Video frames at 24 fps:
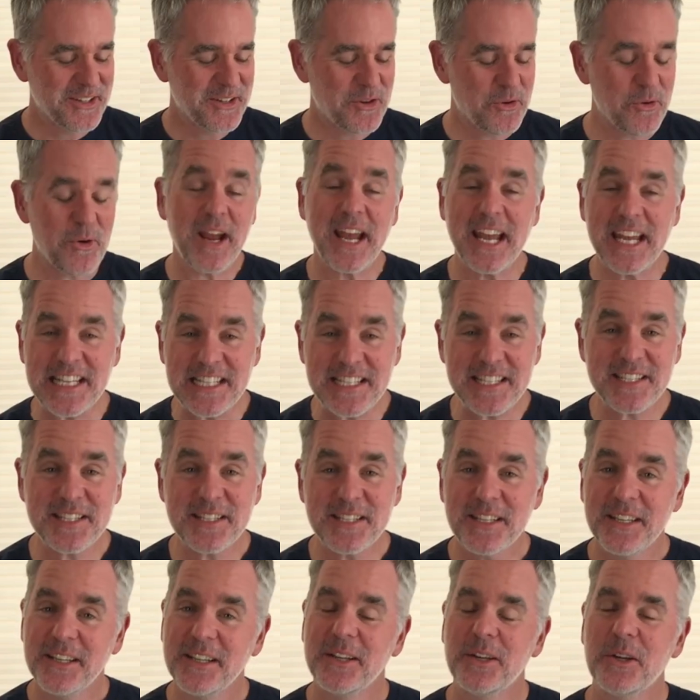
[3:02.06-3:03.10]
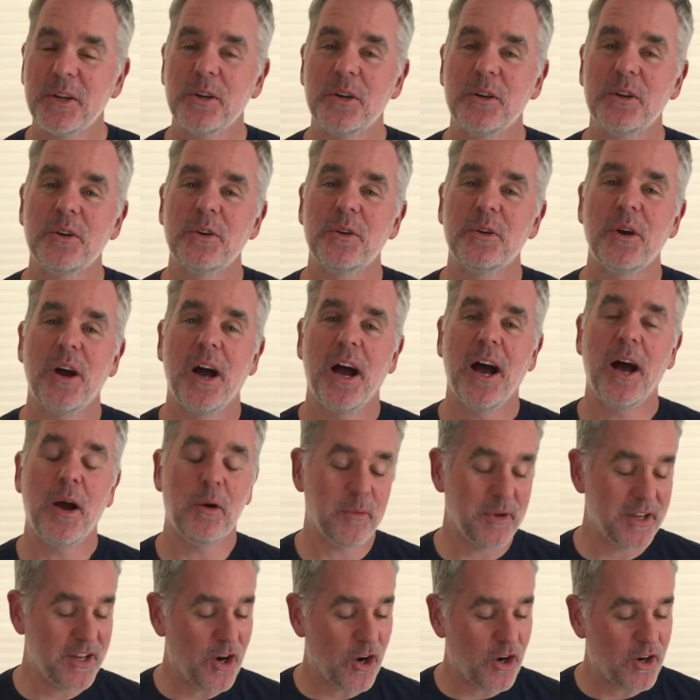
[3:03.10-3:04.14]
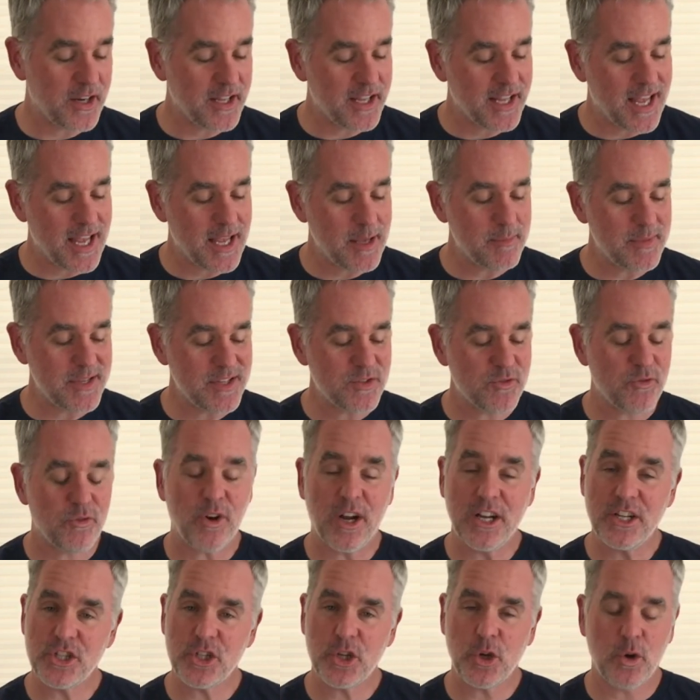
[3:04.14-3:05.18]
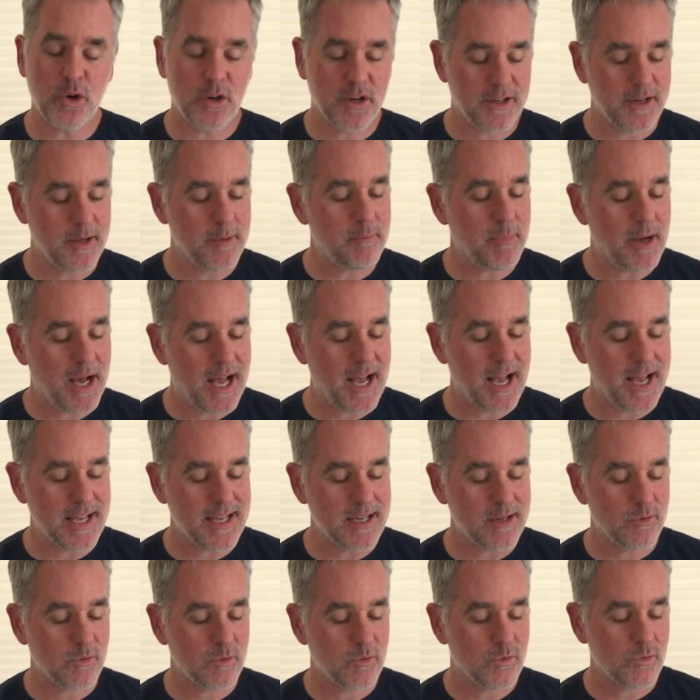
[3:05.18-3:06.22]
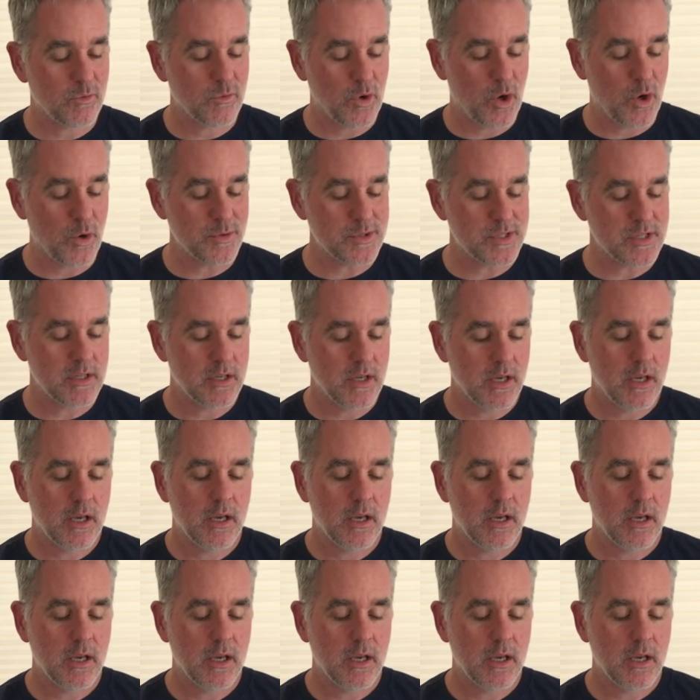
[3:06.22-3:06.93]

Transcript: Grace, uh, regarding Amy's French coconut pie, wrote,